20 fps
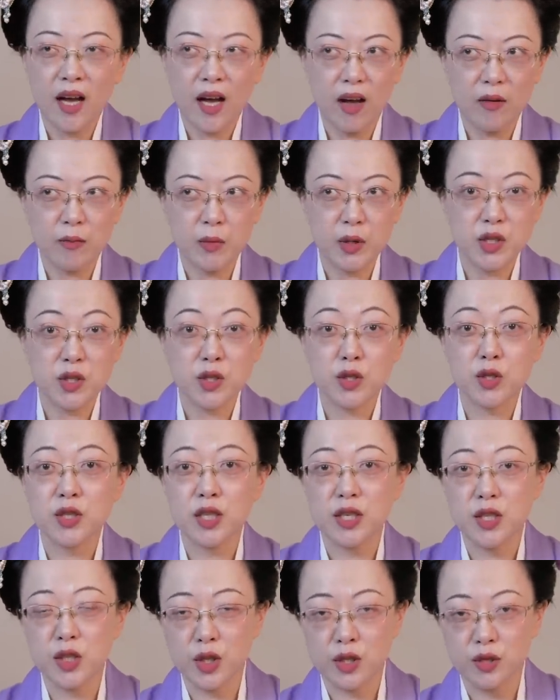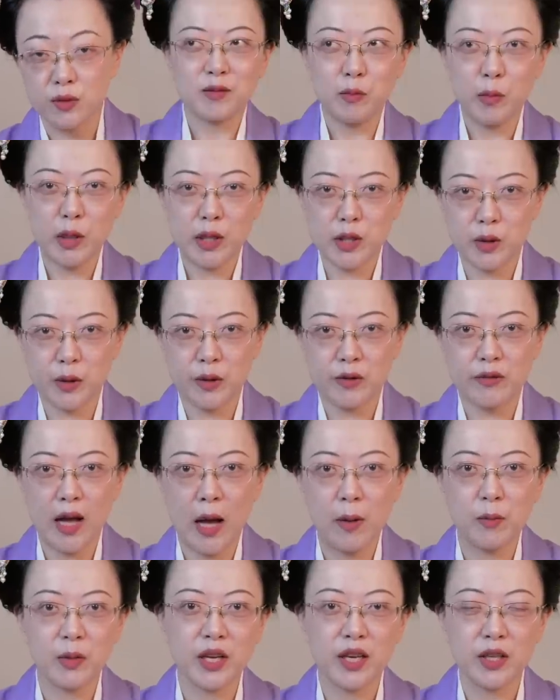have been stationed, military
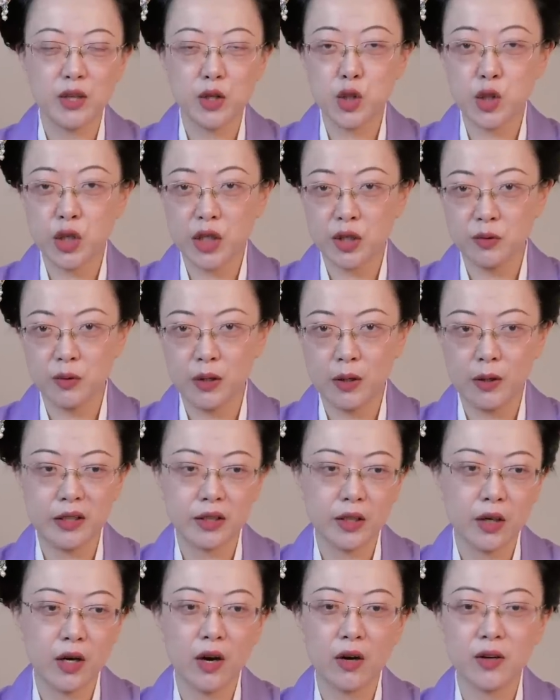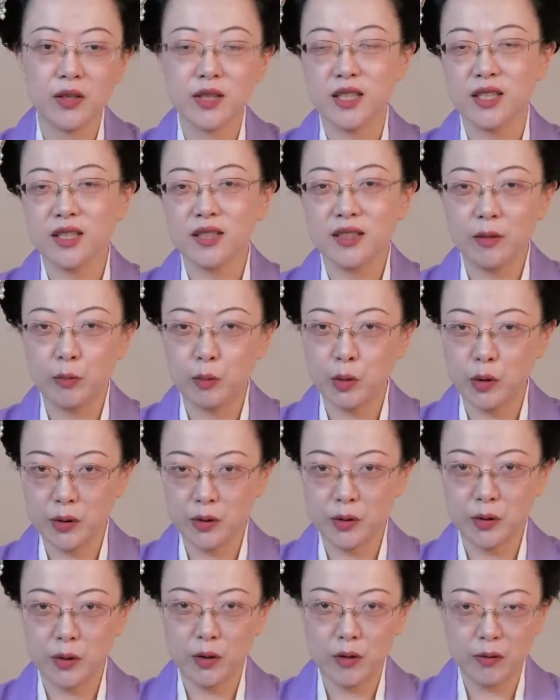family and general, and guarding the
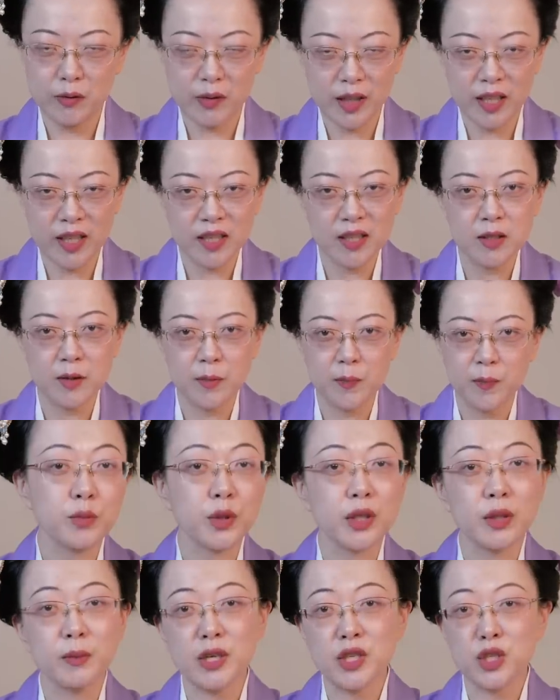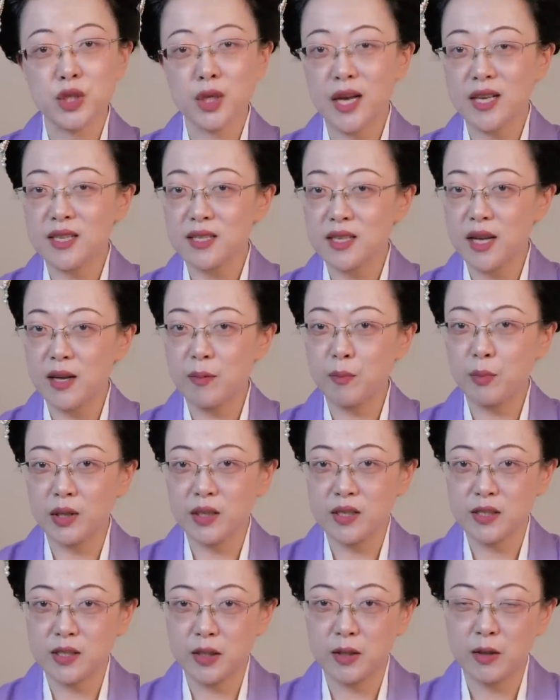border of the kingdom, pretty much as a
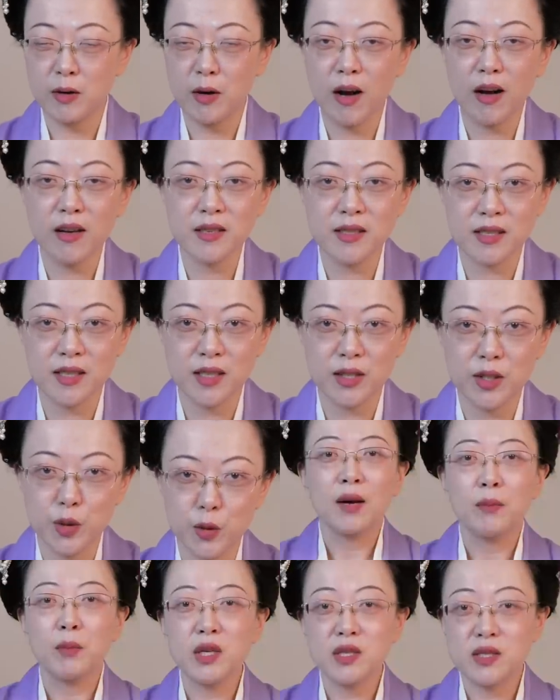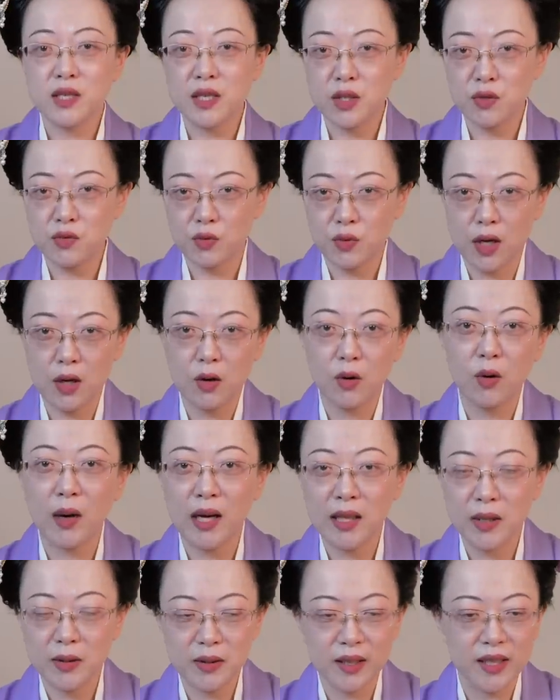political hostage. Meng Ziyi's role,
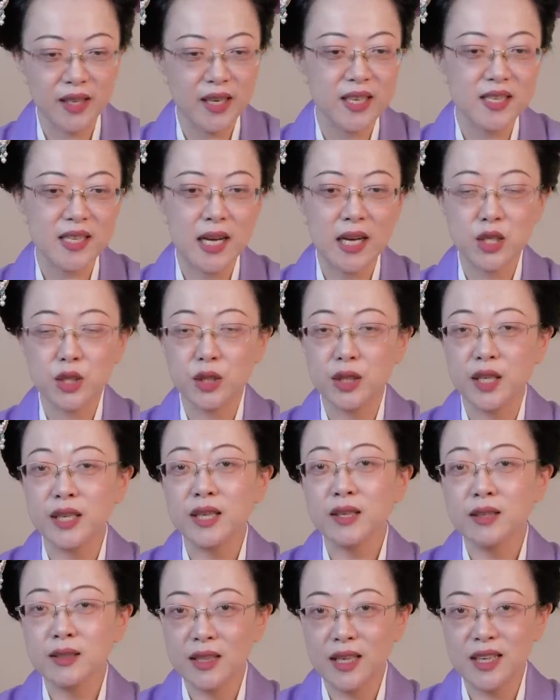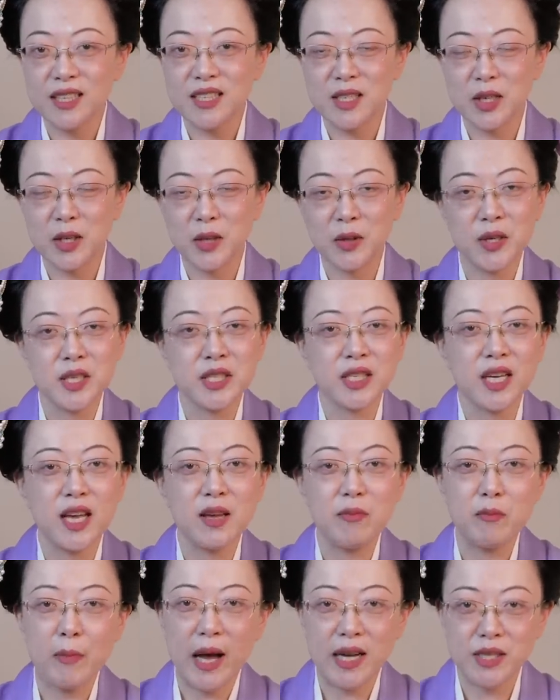Hua Liu Li, is actually, in secret,
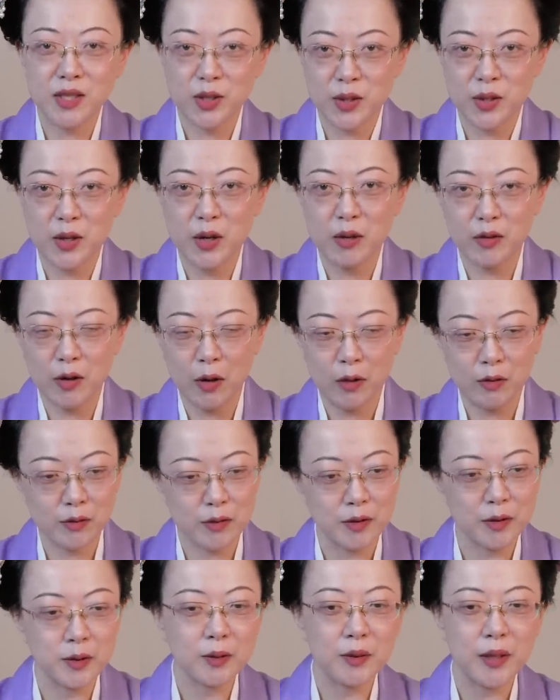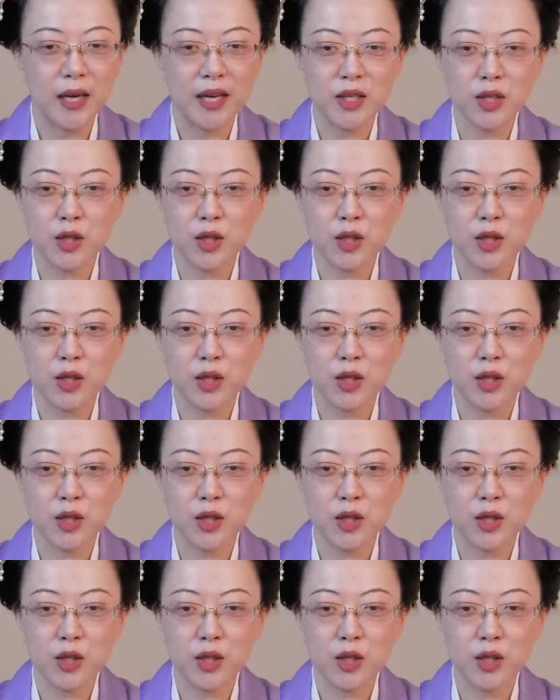a master of kung fu, and